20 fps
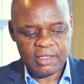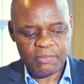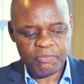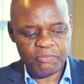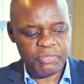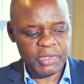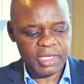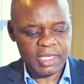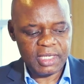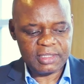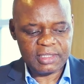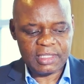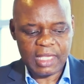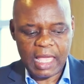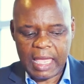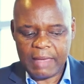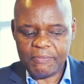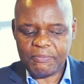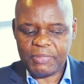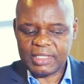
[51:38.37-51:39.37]
The biggest
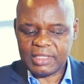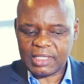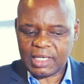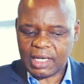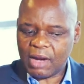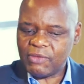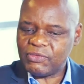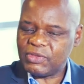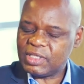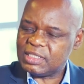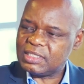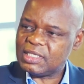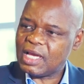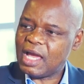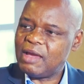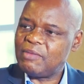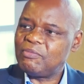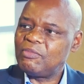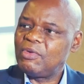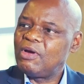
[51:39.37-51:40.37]
happened around the
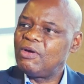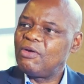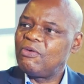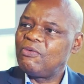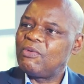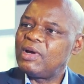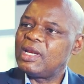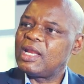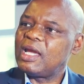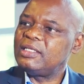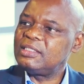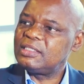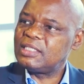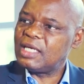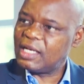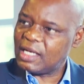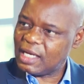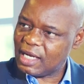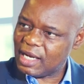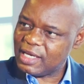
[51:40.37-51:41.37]
time when I
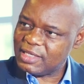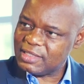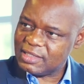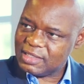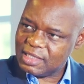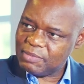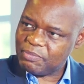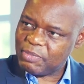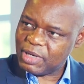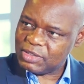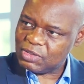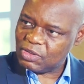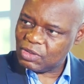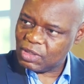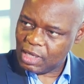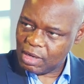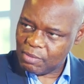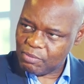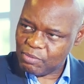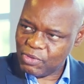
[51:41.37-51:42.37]
internalized a
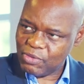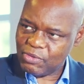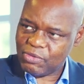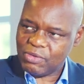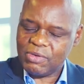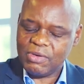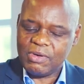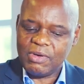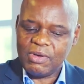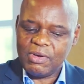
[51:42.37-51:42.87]
particular book,